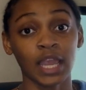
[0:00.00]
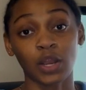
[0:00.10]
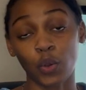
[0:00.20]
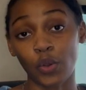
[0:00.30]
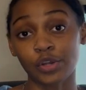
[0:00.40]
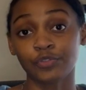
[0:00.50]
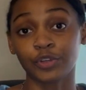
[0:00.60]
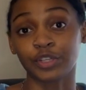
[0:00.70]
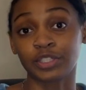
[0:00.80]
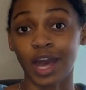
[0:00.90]
in order for
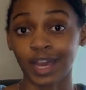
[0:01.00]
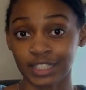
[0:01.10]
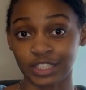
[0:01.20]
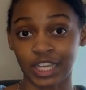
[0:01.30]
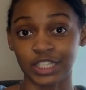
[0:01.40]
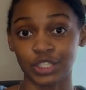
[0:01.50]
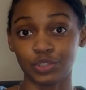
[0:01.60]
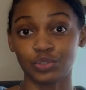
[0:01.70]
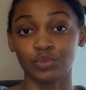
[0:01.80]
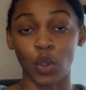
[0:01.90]
your docking
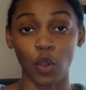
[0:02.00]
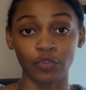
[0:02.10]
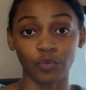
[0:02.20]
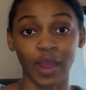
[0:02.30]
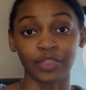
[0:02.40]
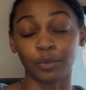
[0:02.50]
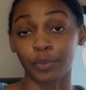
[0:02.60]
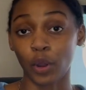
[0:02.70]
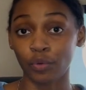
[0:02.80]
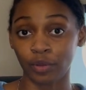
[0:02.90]
station to override the
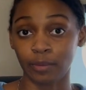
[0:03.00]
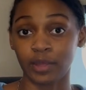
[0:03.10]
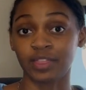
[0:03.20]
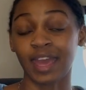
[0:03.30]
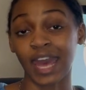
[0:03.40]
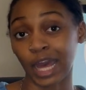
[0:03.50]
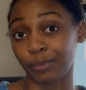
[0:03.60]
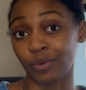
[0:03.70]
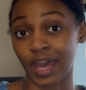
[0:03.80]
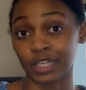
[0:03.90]
programming that
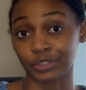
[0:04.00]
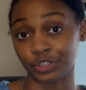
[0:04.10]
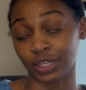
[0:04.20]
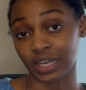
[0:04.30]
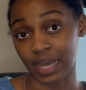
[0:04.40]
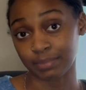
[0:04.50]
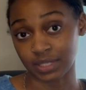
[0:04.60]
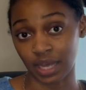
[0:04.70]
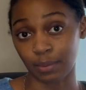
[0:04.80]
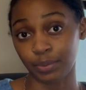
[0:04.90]
Apple has on your
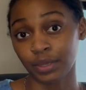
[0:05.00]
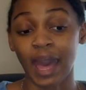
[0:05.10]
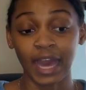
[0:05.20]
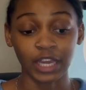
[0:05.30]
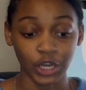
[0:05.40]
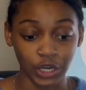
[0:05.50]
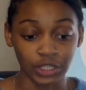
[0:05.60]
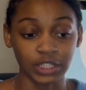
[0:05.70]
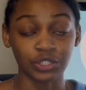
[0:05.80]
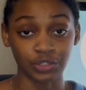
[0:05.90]
laptop. I
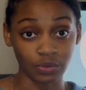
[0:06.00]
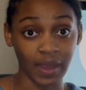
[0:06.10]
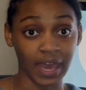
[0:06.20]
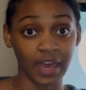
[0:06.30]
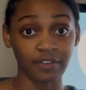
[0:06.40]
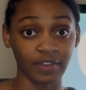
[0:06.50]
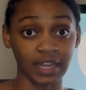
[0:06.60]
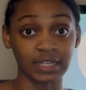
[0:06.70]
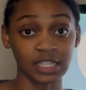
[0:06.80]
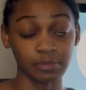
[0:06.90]
currently do have
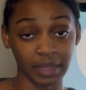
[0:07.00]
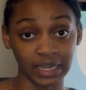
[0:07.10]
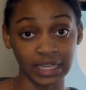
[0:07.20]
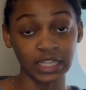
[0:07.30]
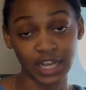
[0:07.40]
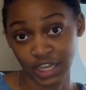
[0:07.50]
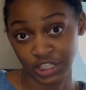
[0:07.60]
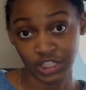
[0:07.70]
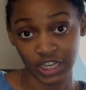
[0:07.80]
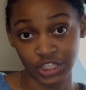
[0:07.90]
a Displaylink
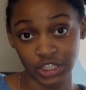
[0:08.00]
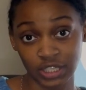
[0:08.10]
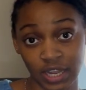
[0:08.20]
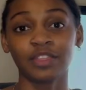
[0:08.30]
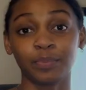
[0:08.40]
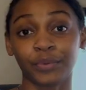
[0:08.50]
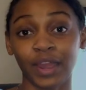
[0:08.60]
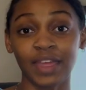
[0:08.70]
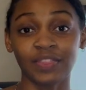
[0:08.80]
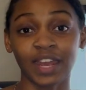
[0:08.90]
docking station. The
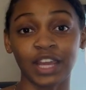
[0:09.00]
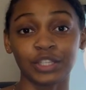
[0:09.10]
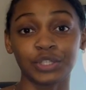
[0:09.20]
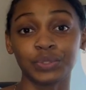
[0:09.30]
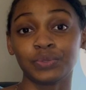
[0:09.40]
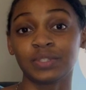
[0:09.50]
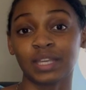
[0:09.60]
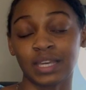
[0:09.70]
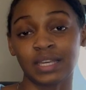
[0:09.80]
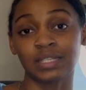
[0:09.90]
brand that I use
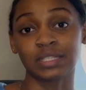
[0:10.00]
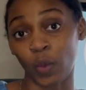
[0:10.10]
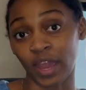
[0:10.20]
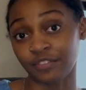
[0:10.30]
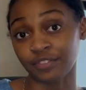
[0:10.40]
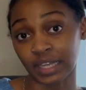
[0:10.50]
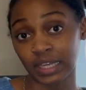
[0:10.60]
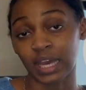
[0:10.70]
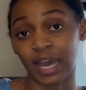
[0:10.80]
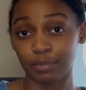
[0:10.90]
is
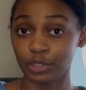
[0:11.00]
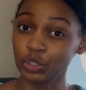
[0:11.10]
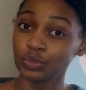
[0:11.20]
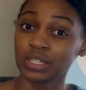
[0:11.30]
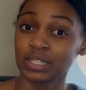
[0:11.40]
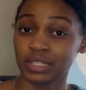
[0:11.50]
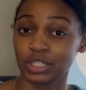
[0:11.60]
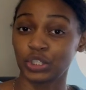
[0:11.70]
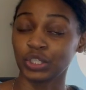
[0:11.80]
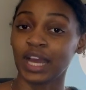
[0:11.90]
Wavelength. I've been using it
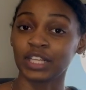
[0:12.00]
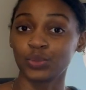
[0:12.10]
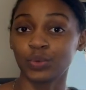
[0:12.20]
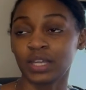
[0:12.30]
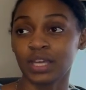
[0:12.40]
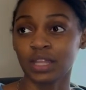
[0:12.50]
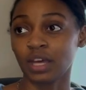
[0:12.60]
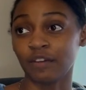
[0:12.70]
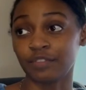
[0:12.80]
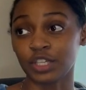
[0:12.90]
since July 20th
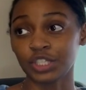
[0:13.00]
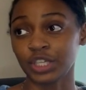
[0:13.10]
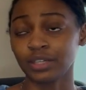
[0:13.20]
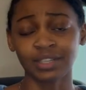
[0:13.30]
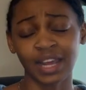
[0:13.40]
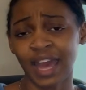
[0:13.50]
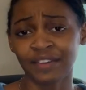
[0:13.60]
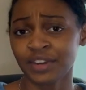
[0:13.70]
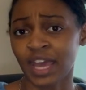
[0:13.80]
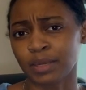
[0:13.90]
of this year, and I
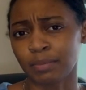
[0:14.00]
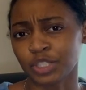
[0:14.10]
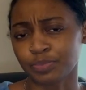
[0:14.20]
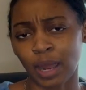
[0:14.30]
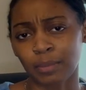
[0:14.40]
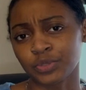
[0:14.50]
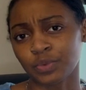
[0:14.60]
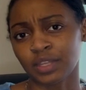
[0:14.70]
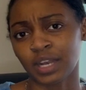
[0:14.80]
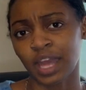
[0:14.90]
haven't had much problems with it